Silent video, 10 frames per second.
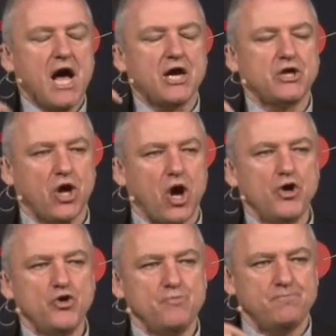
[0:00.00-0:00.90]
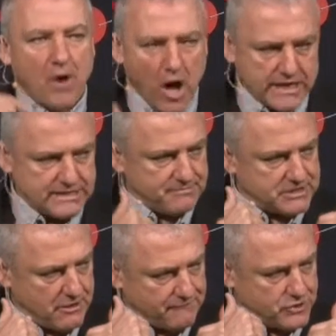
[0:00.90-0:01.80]
a God who binds
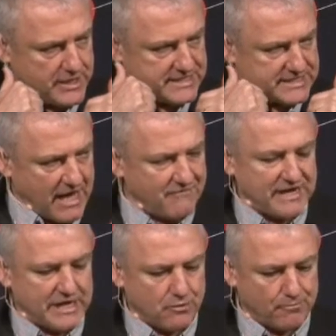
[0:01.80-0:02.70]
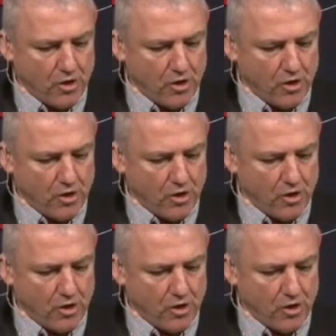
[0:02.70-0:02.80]
himself to his covenantal